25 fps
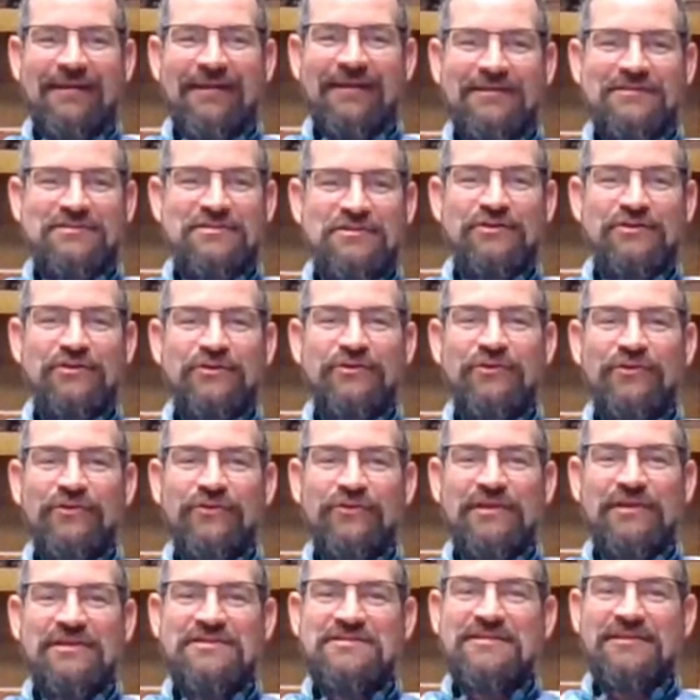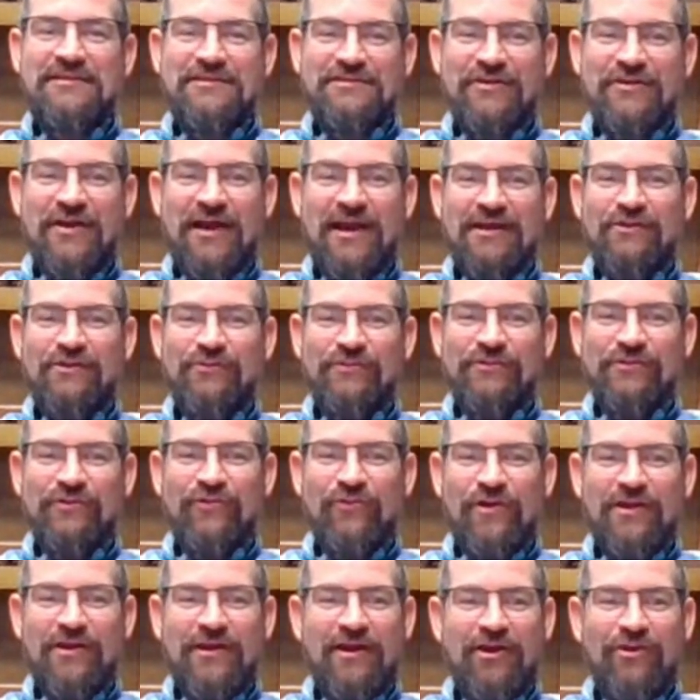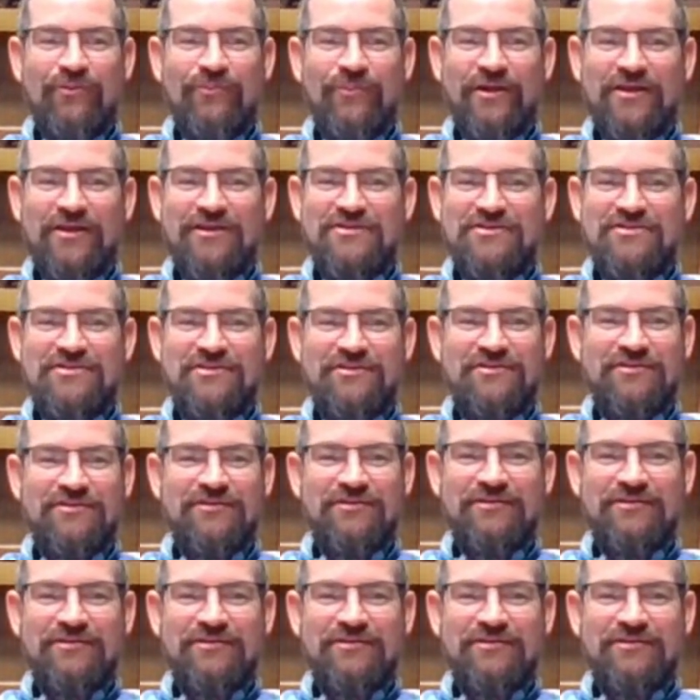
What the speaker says: Do you get to interact with Quang much?